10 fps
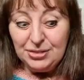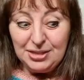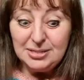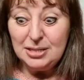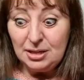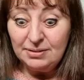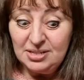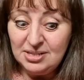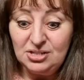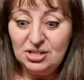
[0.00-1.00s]
This is
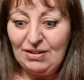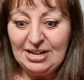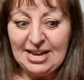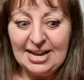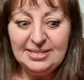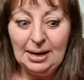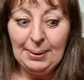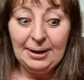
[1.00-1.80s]
this is just fantastic.